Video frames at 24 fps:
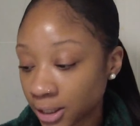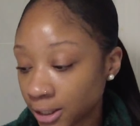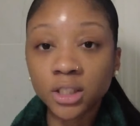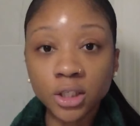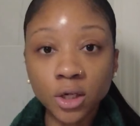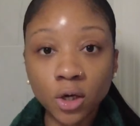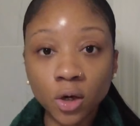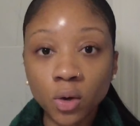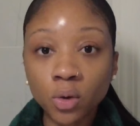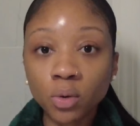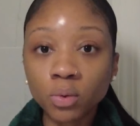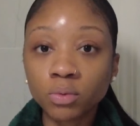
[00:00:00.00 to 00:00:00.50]

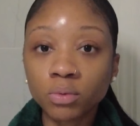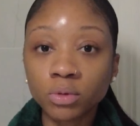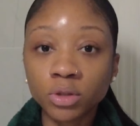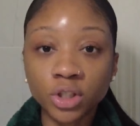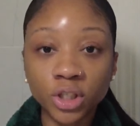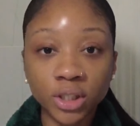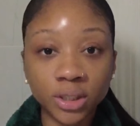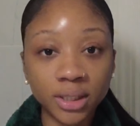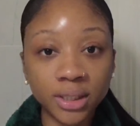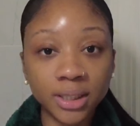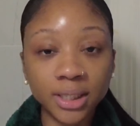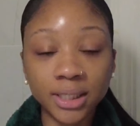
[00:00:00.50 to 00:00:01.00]
So
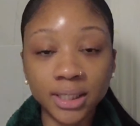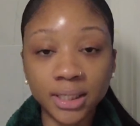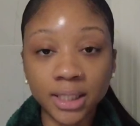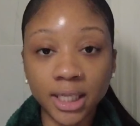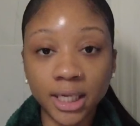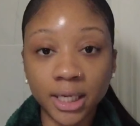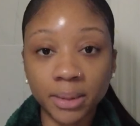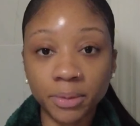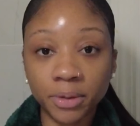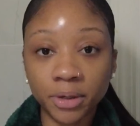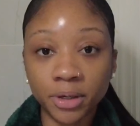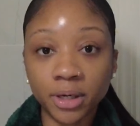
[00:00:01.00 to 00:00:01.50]
just a
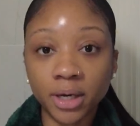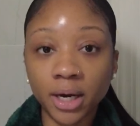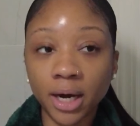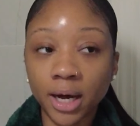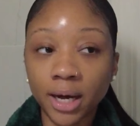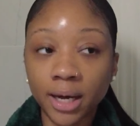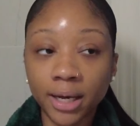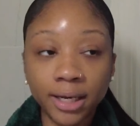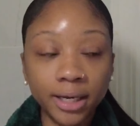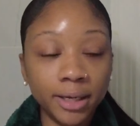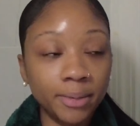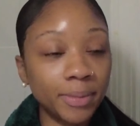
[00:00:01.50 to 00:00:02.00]
disclaimer,
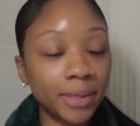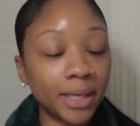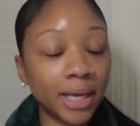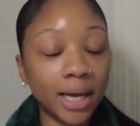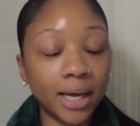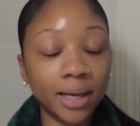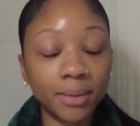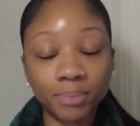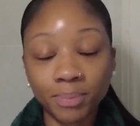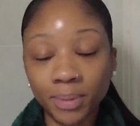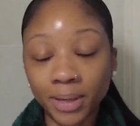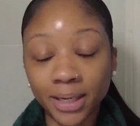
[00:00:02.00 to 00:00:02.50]
I am
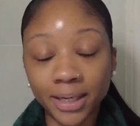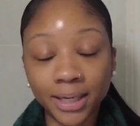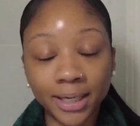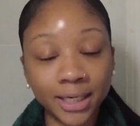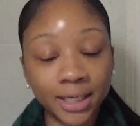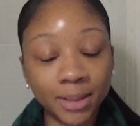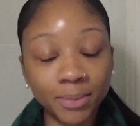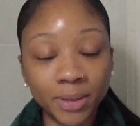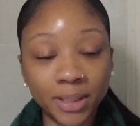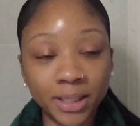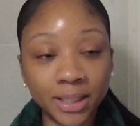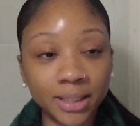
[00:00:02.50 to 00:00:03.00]
not by
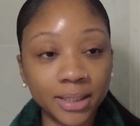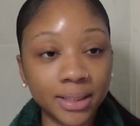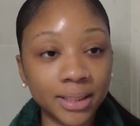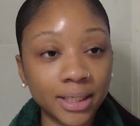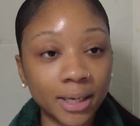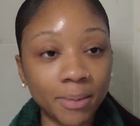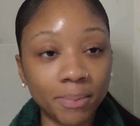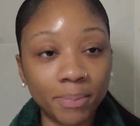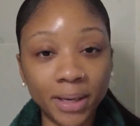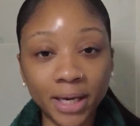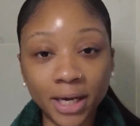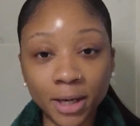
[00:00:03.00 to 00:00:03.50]
any means
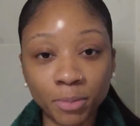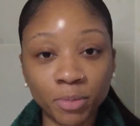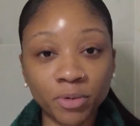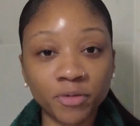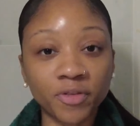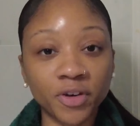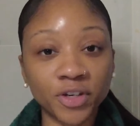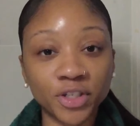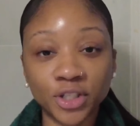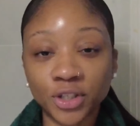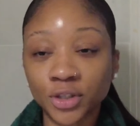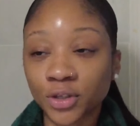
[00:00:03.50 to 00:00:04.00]
a makeup
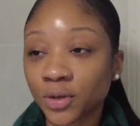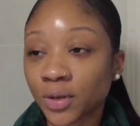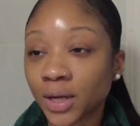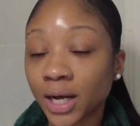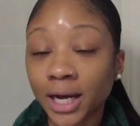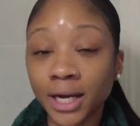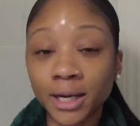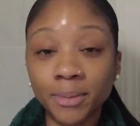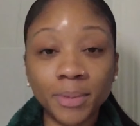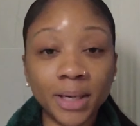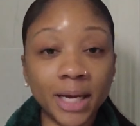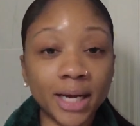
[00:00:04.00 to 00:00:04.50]
professional. I
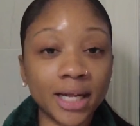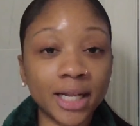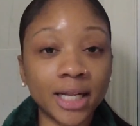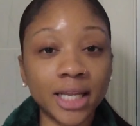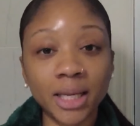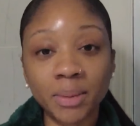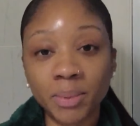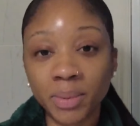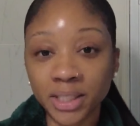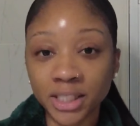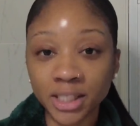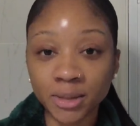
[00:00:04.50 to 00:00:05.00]
am not
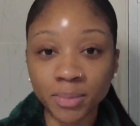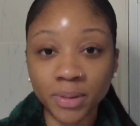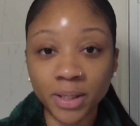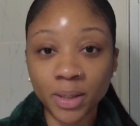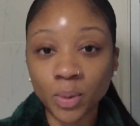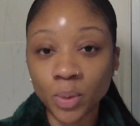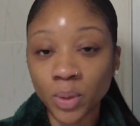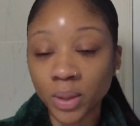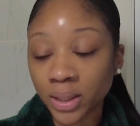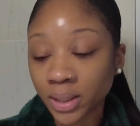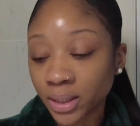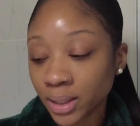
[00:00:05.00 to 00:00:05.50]
claiming to be
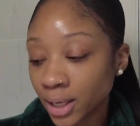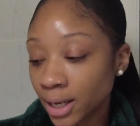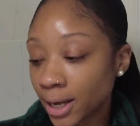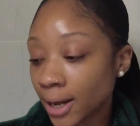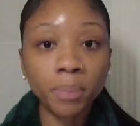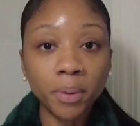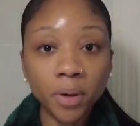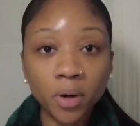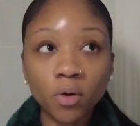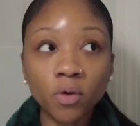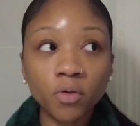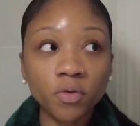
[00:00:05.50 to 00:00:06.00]
one.
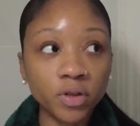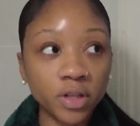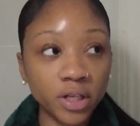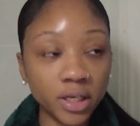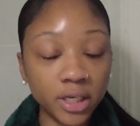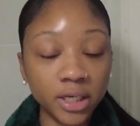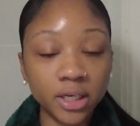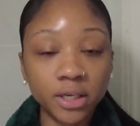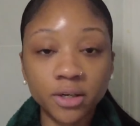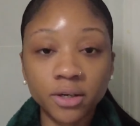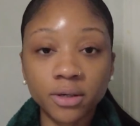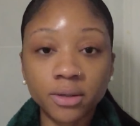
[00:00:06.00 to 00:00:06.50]
But over
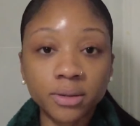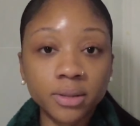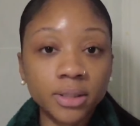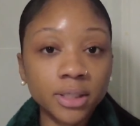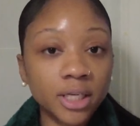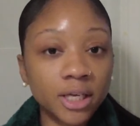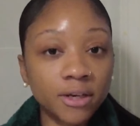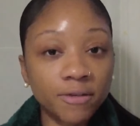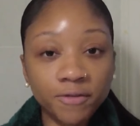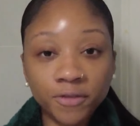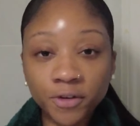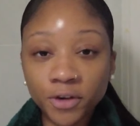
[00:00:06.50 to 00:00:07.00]
the years,
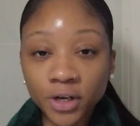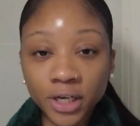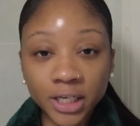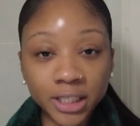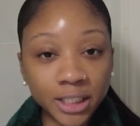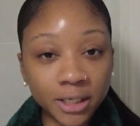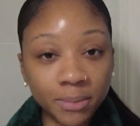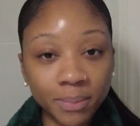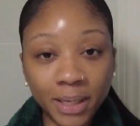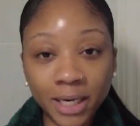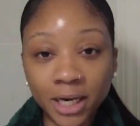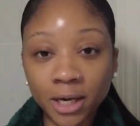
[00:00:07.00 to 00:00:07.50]
if you're
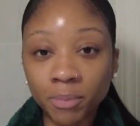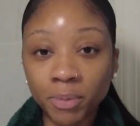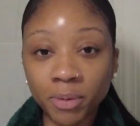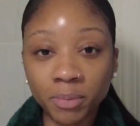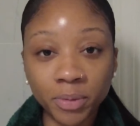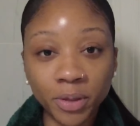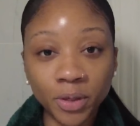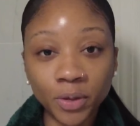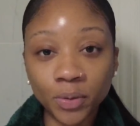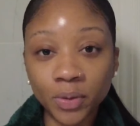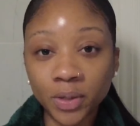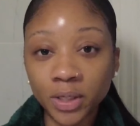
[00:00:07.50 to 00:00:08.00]
into makeup and
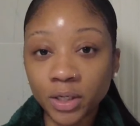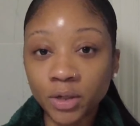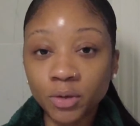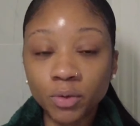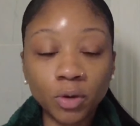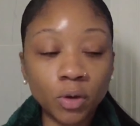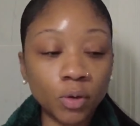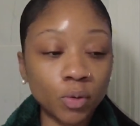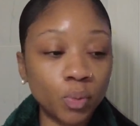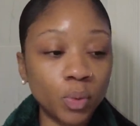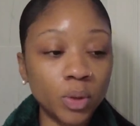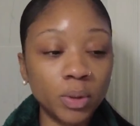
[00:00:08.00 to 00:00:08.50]
beauty,
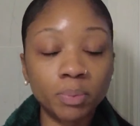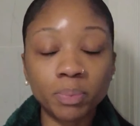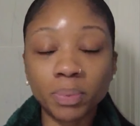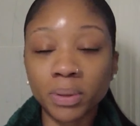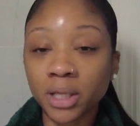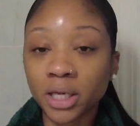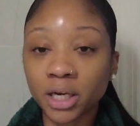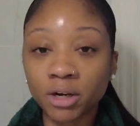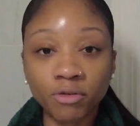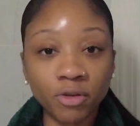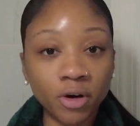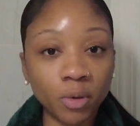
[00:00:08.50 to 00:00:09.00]
you know, we
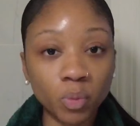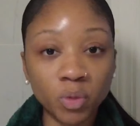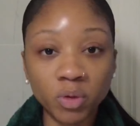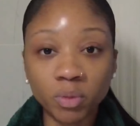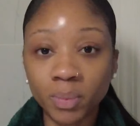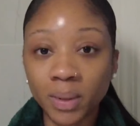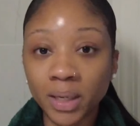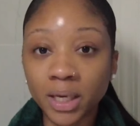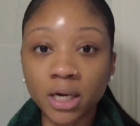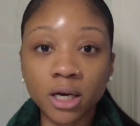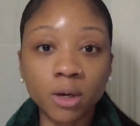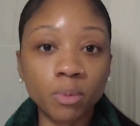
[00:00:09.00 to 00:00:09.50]
play around with
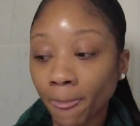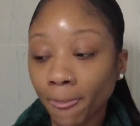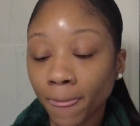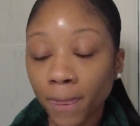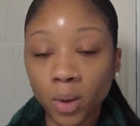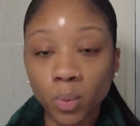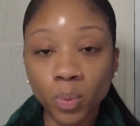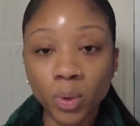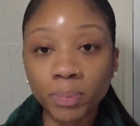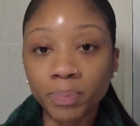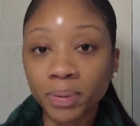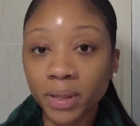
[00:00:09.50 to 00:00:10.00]
makeup.
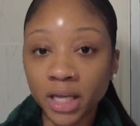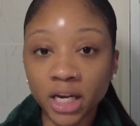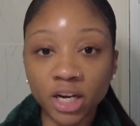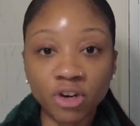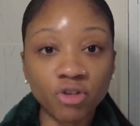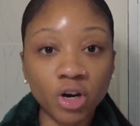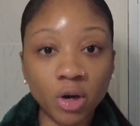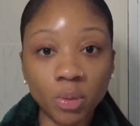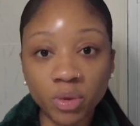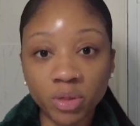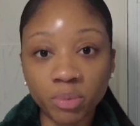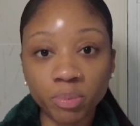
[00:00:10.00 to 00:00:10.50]
We play
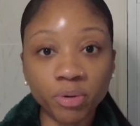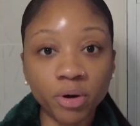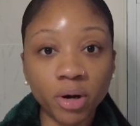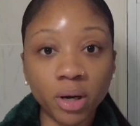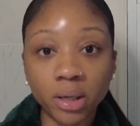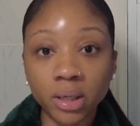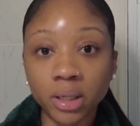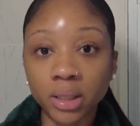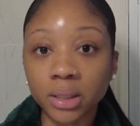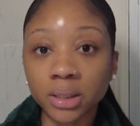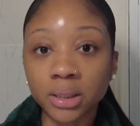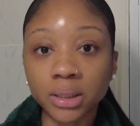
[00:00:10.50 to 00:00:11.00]
around with
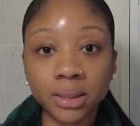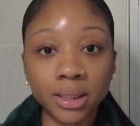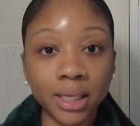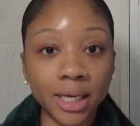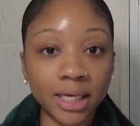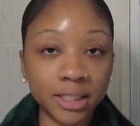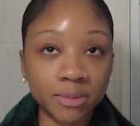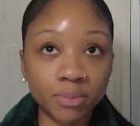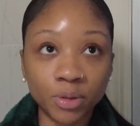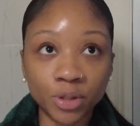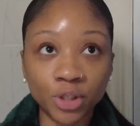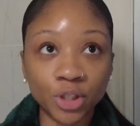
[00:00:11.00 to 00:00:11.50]
products
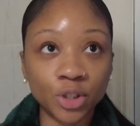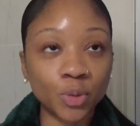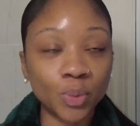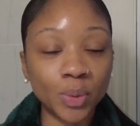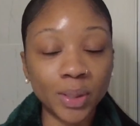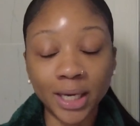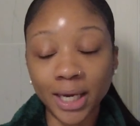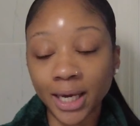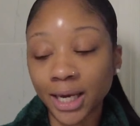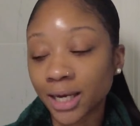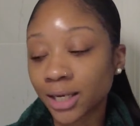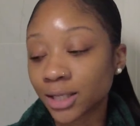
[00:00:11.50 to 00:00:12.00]
as much as we
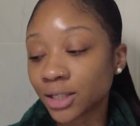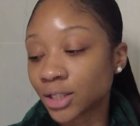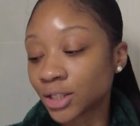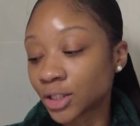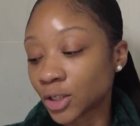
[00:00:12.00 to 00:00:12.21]
can.